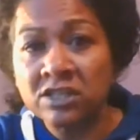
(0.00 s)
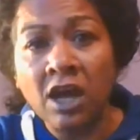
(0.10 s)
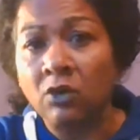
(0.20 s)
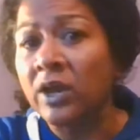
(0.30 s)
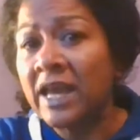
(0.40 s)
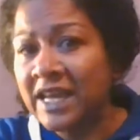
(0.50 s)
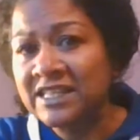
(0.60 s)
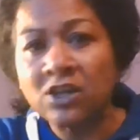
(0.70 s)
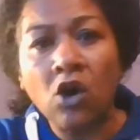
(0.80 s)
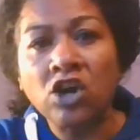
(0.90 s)
No, it's
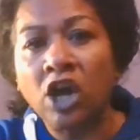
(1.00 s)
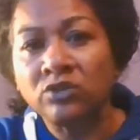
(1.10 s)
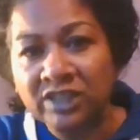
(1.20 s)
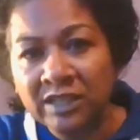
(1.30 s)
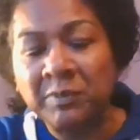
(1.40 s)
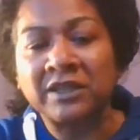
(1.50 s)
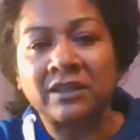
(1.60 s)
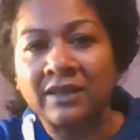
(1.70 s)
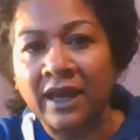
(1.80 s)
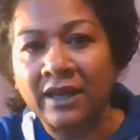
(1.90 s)
got to go deeper
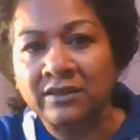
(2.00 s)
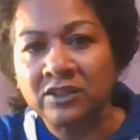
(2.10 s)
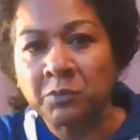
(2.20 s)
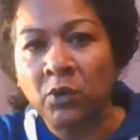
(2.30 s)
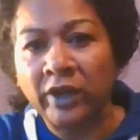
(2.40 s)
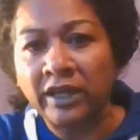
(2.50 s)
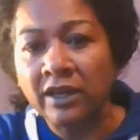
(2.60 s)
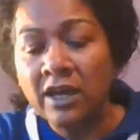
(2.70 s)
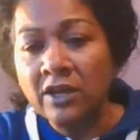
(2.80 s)
than that at this point.